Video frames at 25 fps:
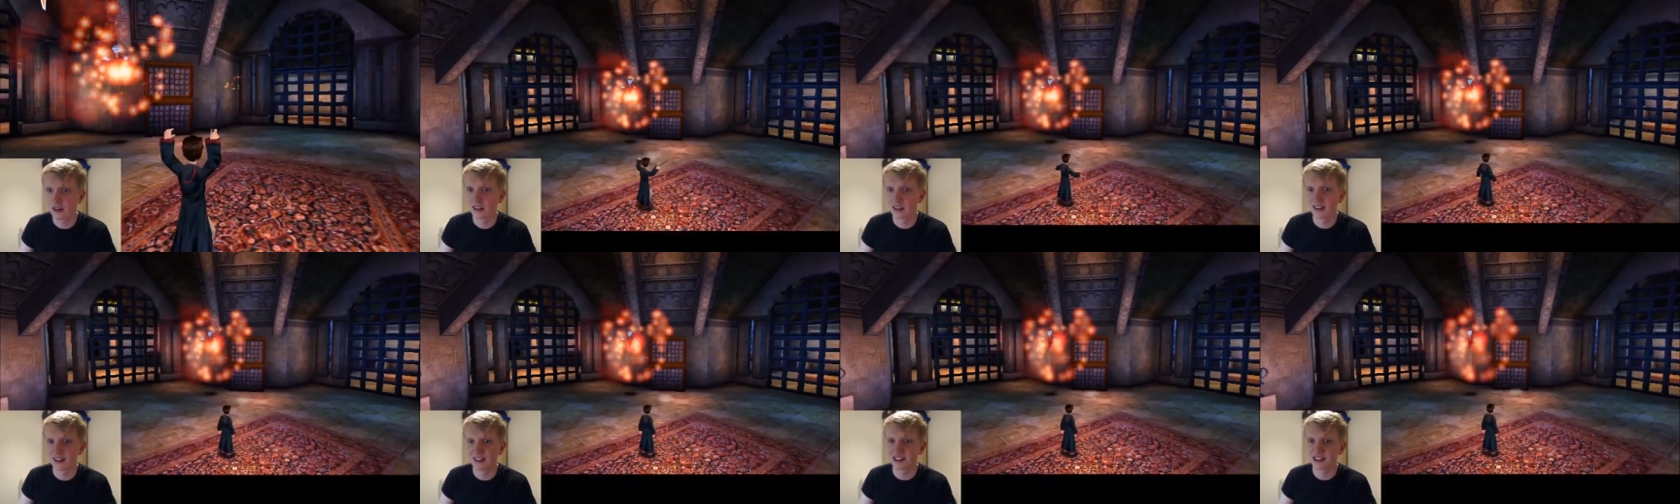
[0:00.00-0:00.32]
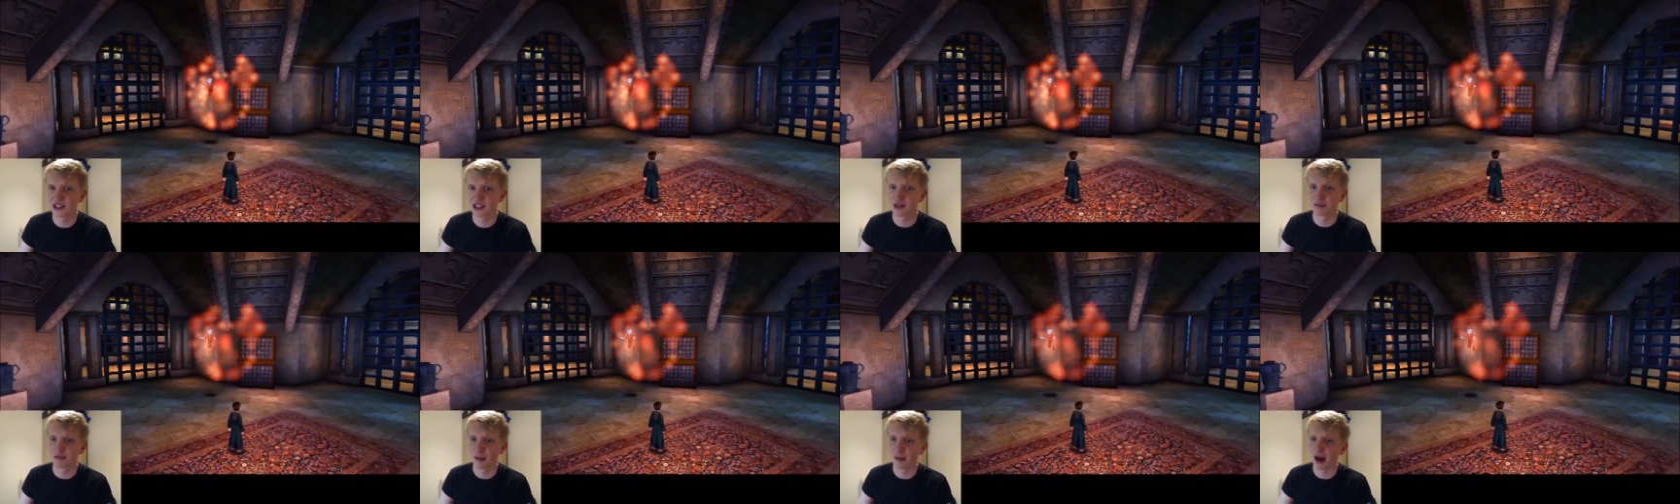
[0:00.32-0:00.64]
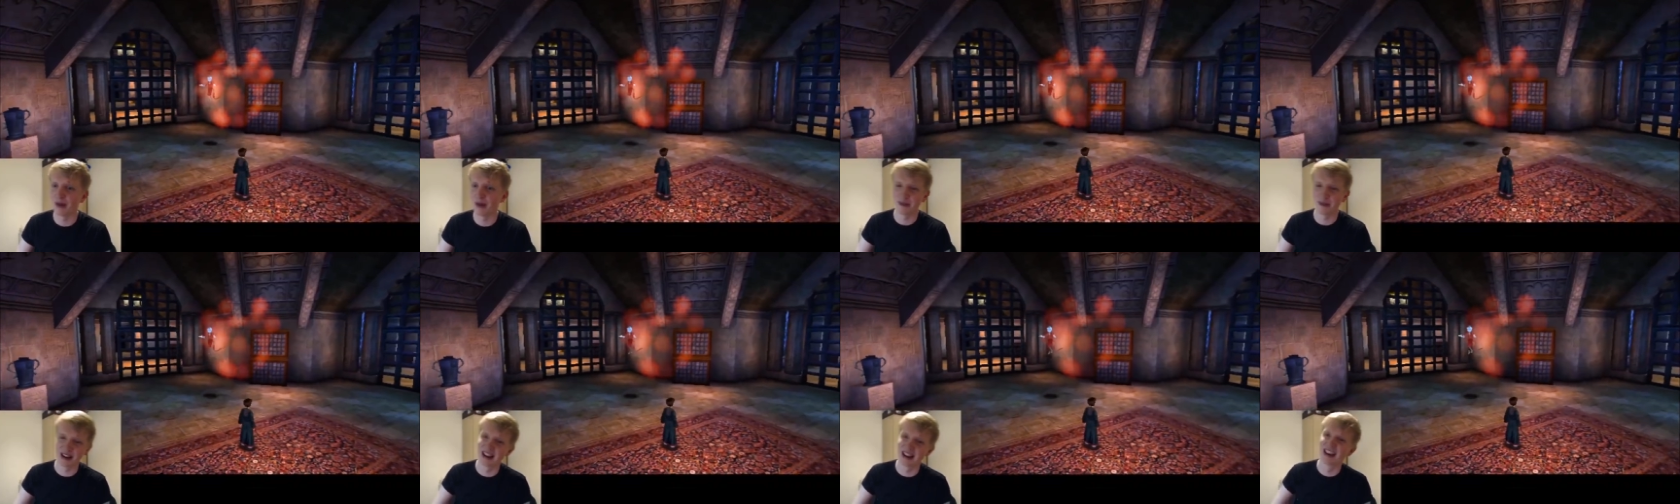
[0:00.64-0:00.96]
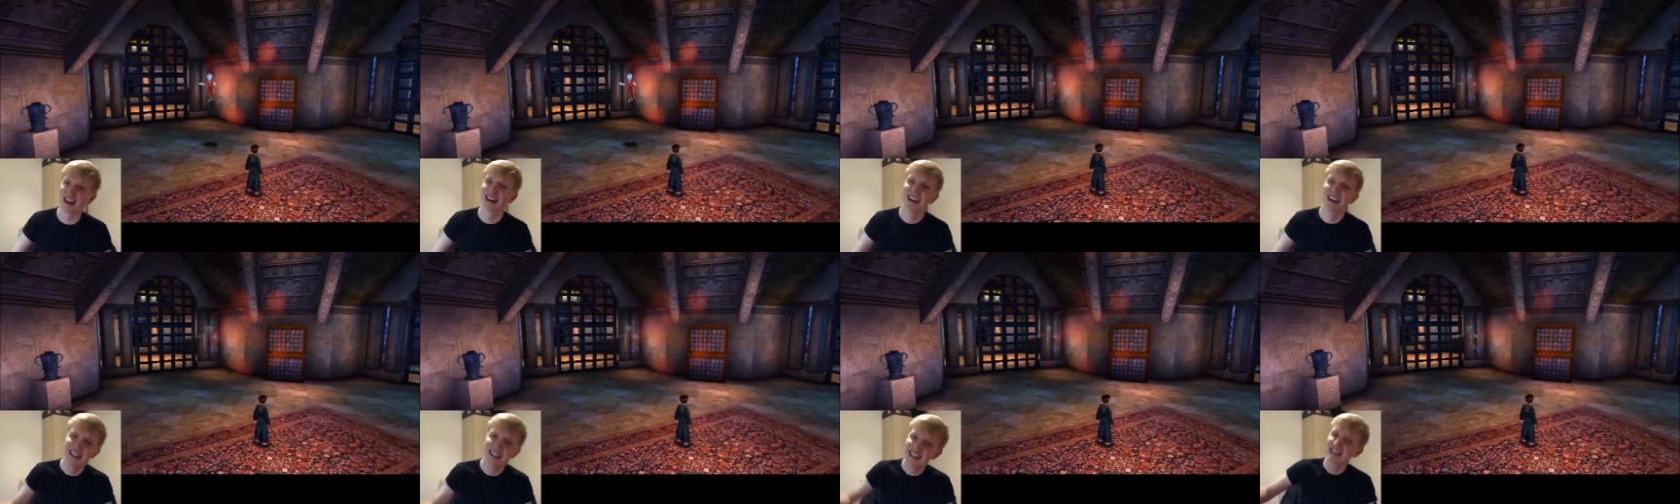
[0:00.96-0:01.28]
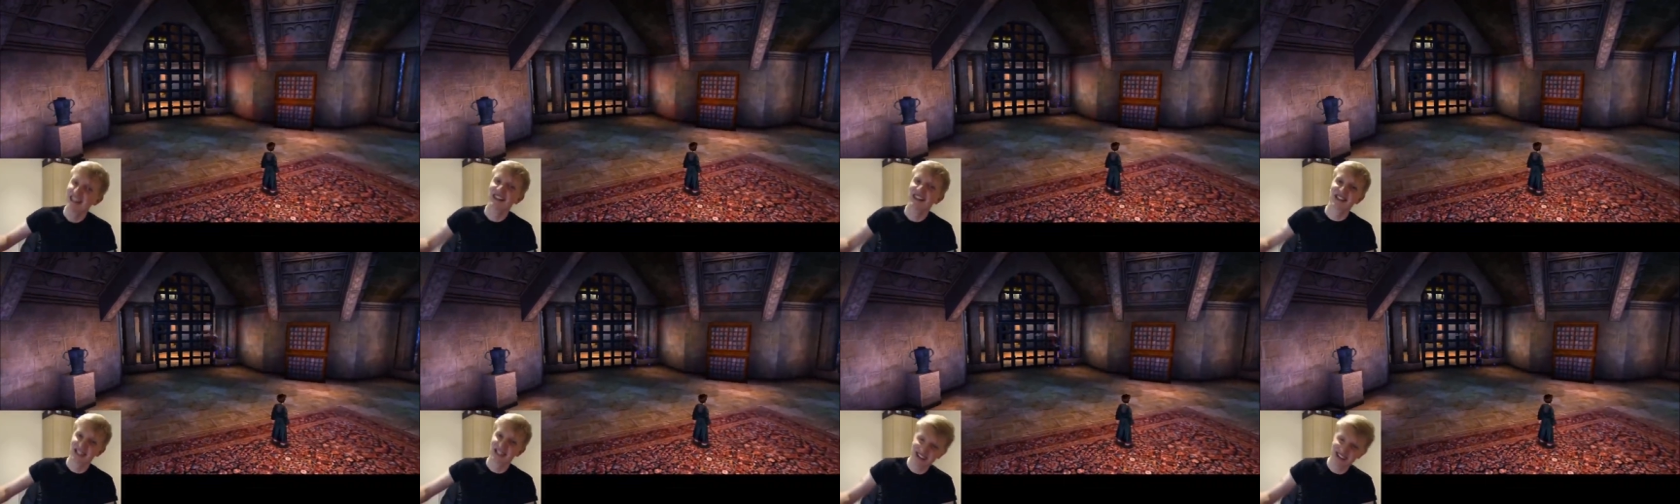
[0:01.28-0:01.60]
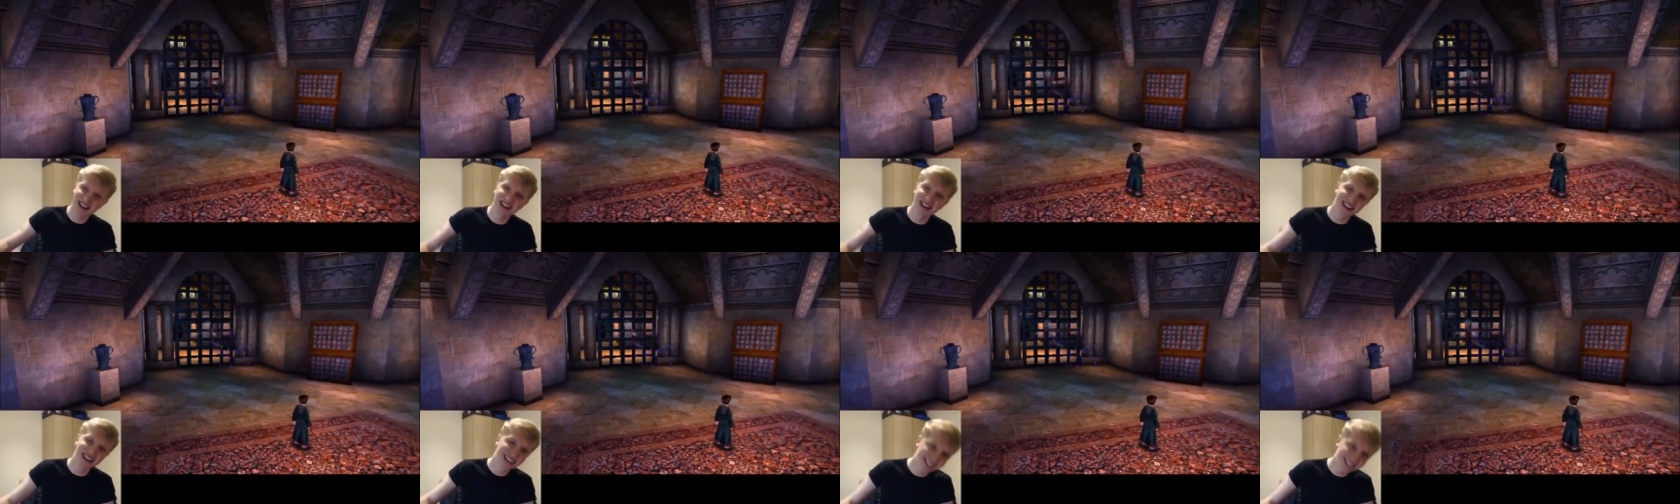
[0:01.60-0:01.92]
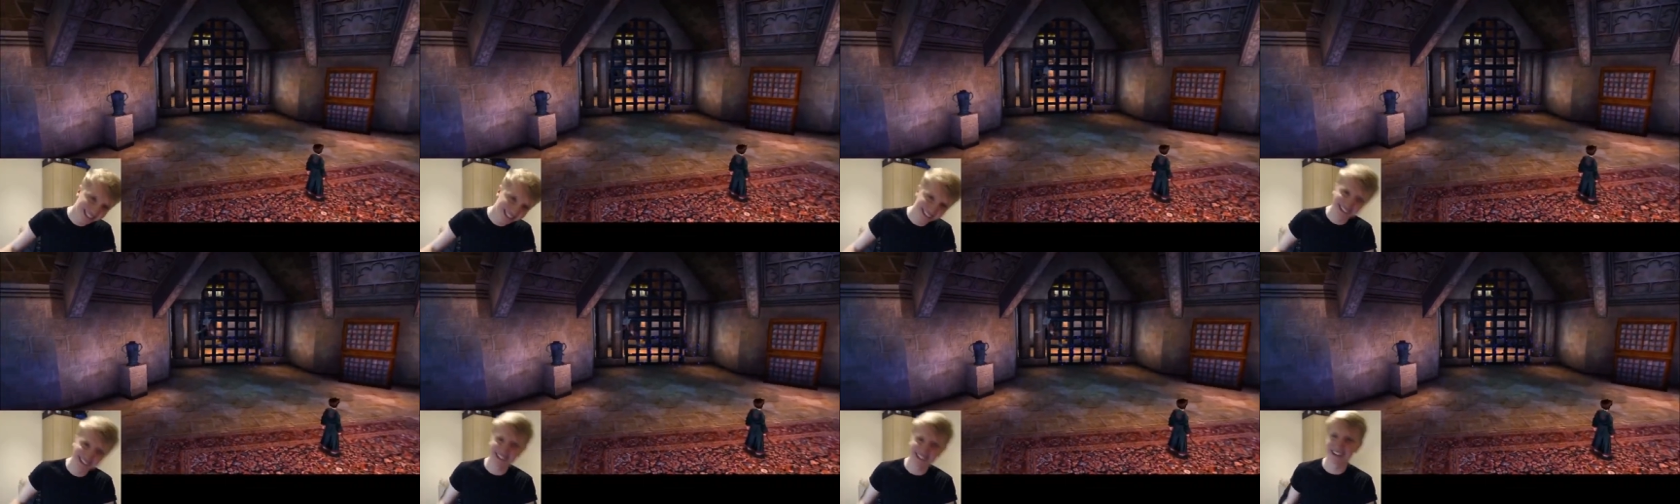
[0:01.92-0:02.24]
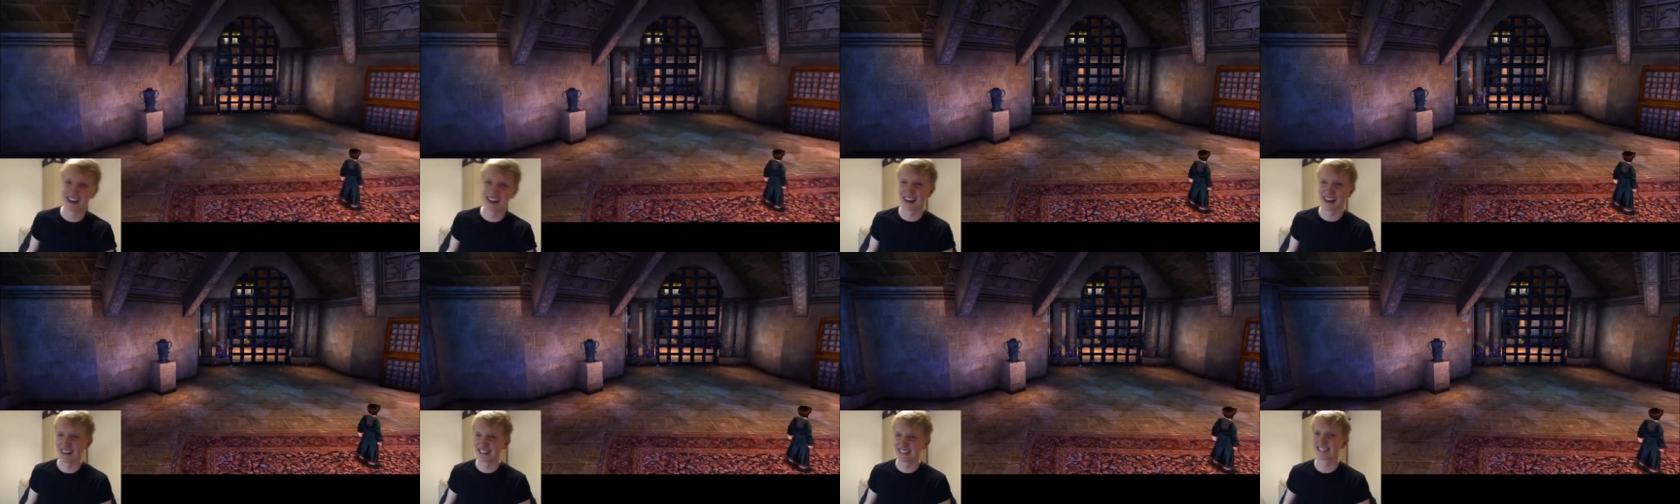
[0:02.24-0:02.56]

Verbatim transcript: He's spamming it. Just like,